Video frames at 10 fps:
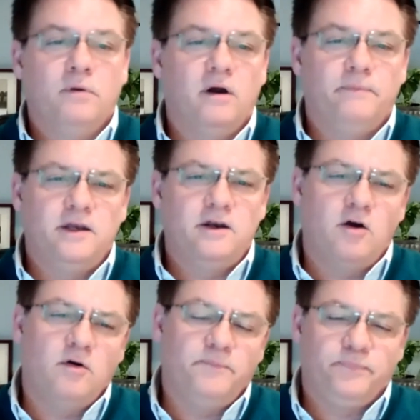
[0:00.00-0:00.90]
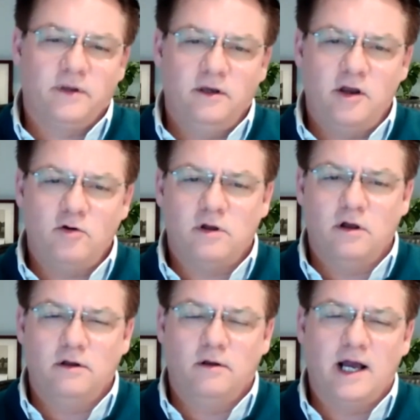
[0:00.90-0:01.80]
but you know, you know,
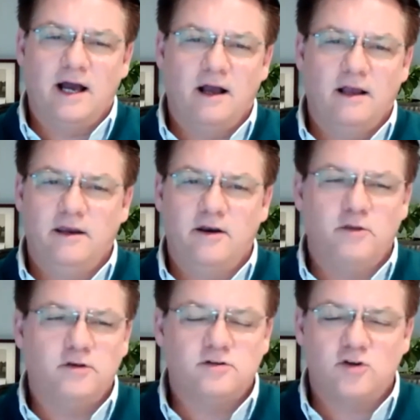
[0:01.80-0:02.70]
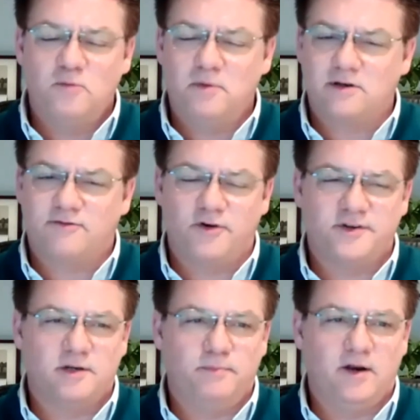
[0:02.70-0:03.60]
ha, you know, there's so much for
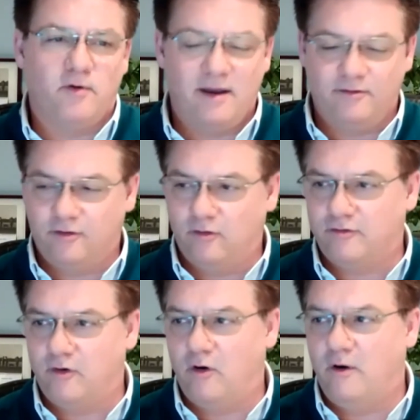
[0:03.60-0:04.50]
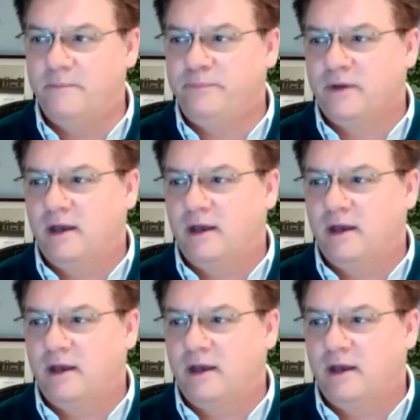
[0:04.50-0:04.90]
us to be grateful for.